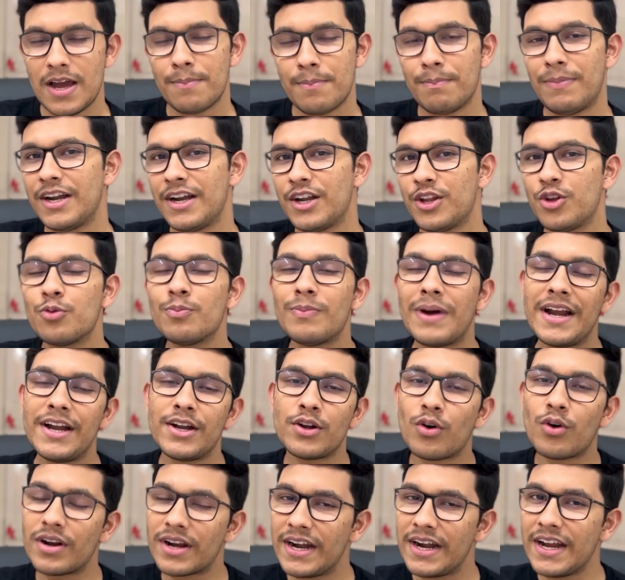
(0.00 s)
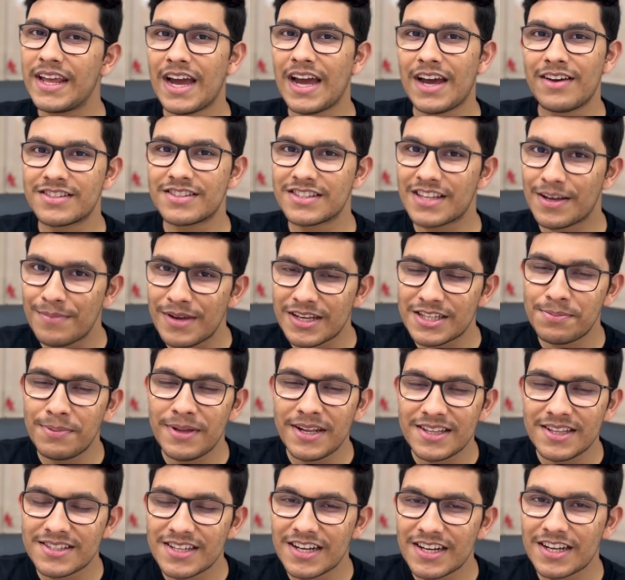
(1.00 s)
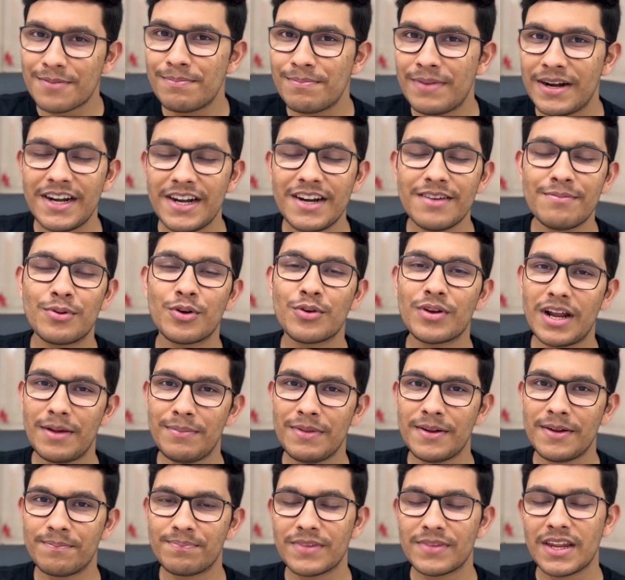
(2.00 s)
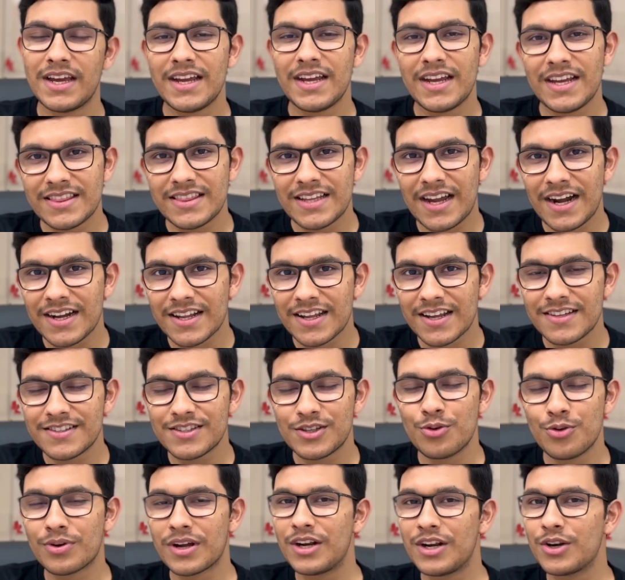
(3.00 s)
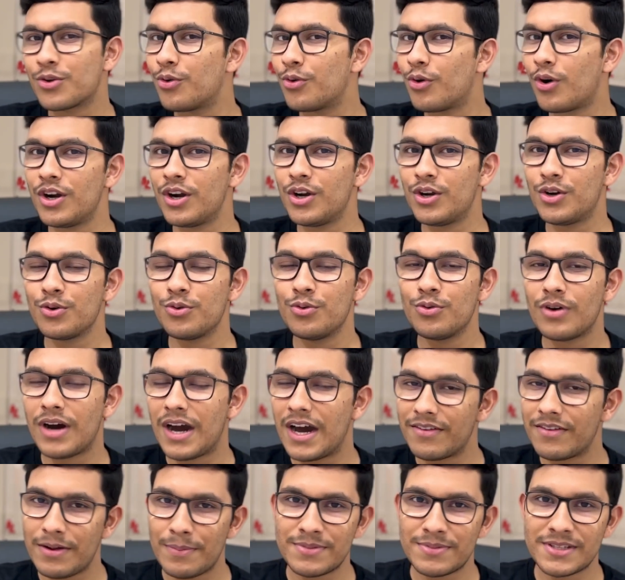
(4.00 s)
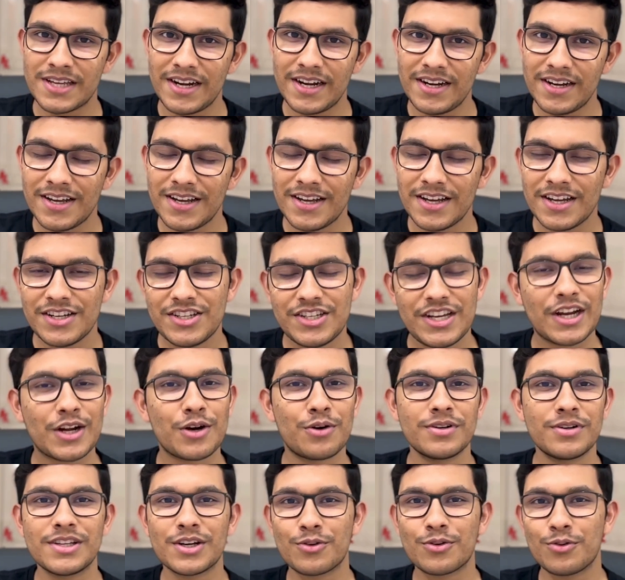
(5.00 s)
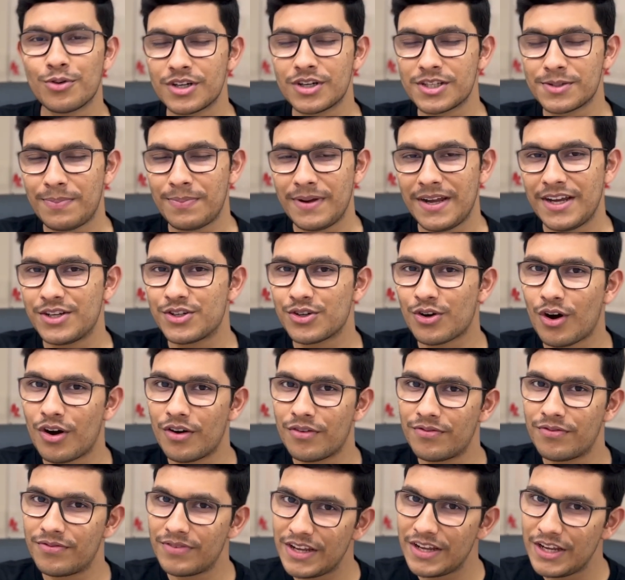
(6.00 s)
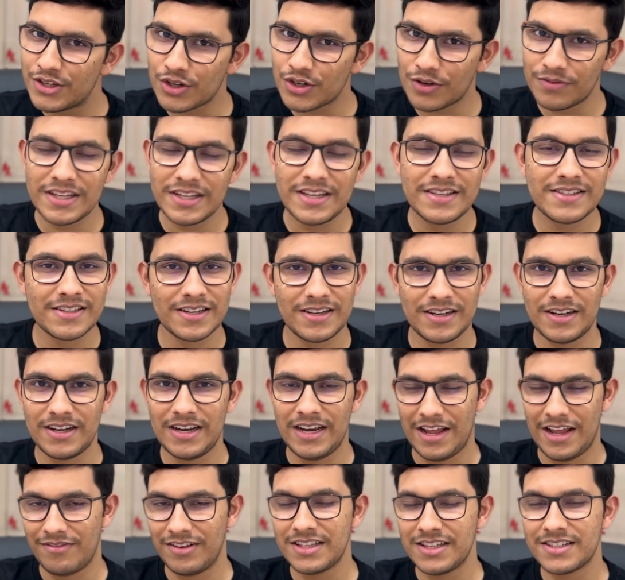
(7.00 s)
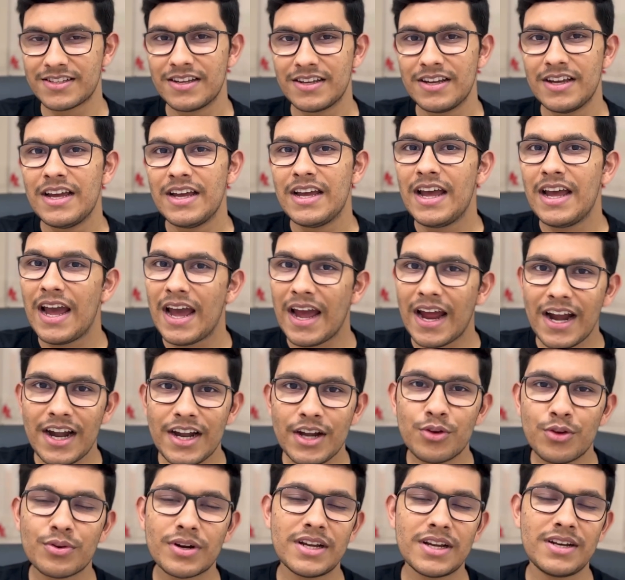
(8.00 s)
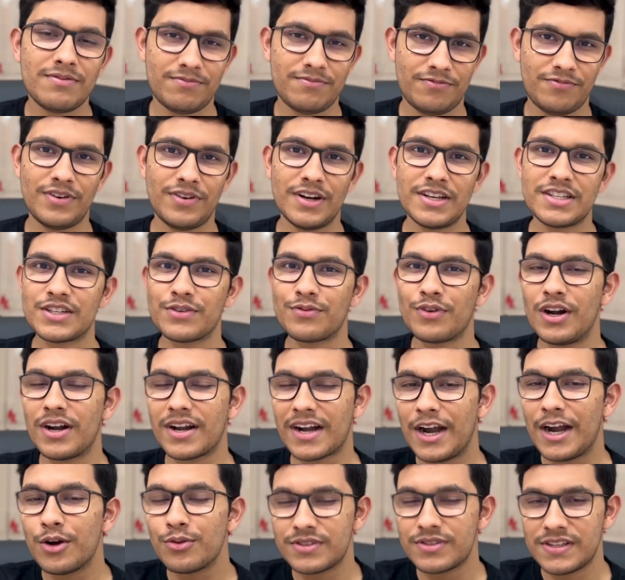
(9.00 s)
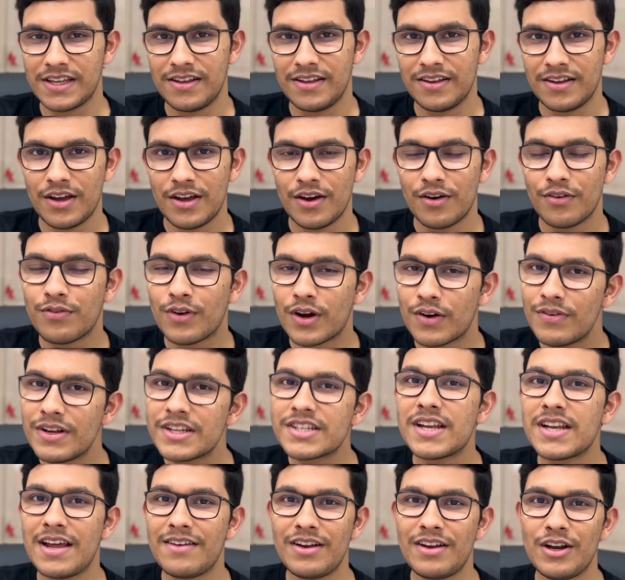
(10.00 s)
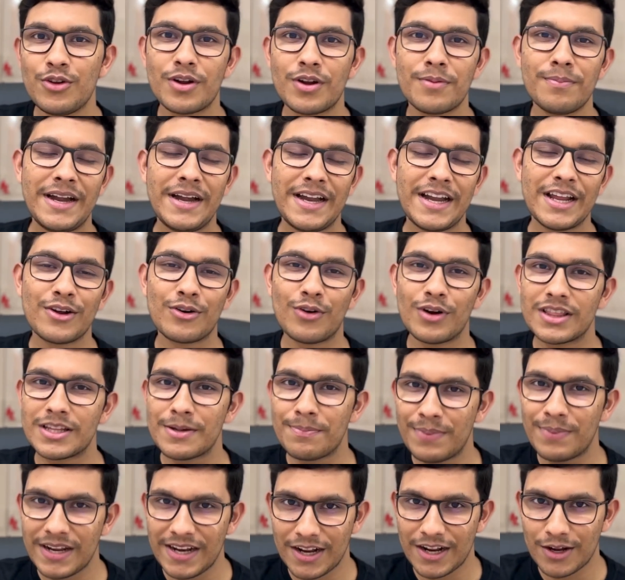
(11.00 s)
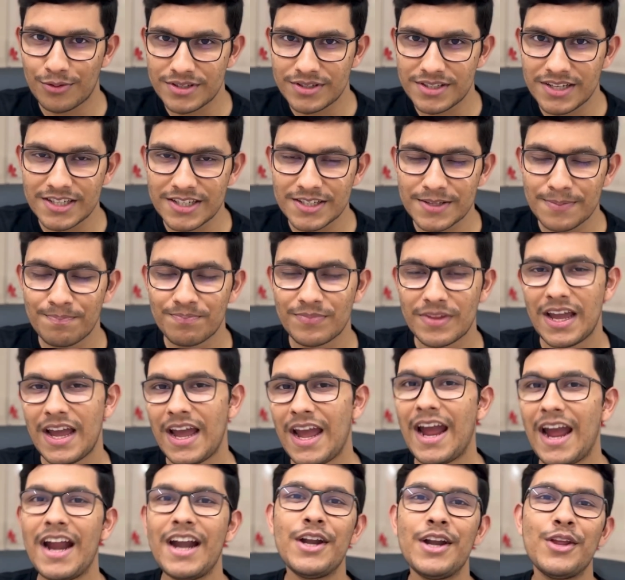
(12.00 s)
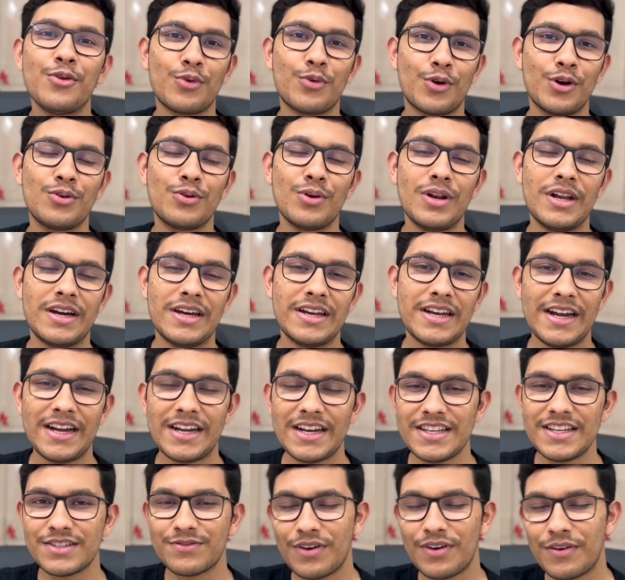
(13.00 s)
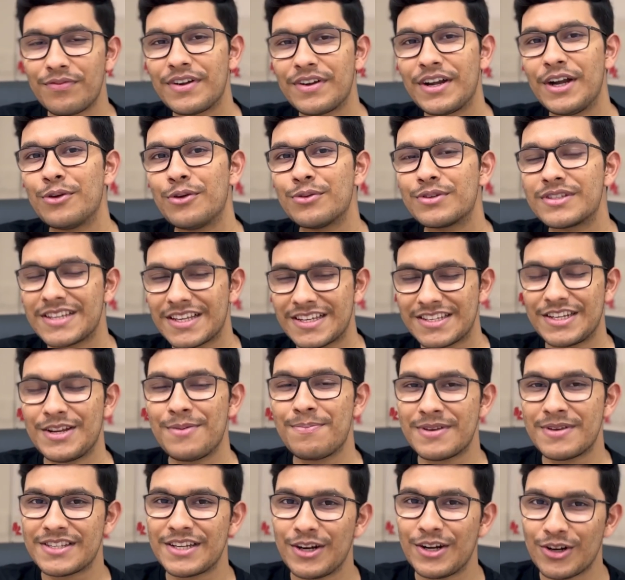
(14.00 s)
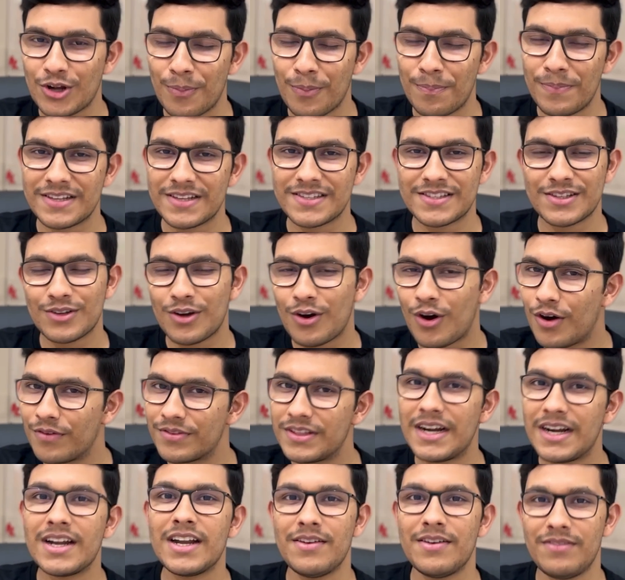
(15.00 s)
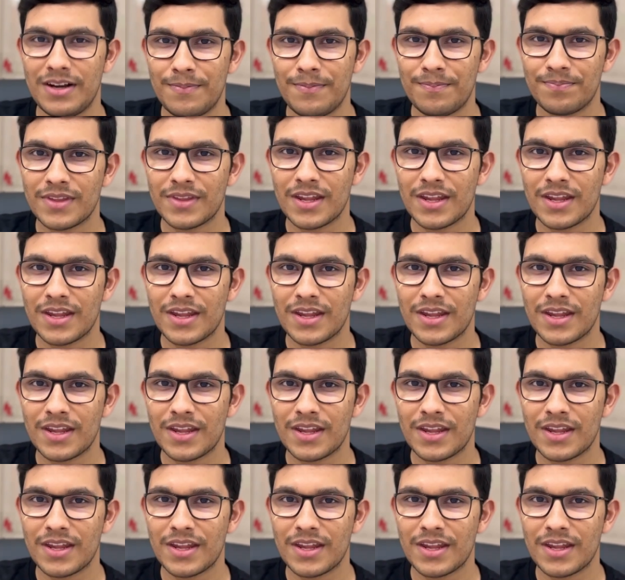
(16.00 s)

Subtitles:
But you might already have some experience in competitive programming. In that case, you can go on to our website, check out the course page of each of these levels, and you can first of all try to see for which level you're meeting all the prerequisites and you want to learn at least 50 to 60% topics of that level.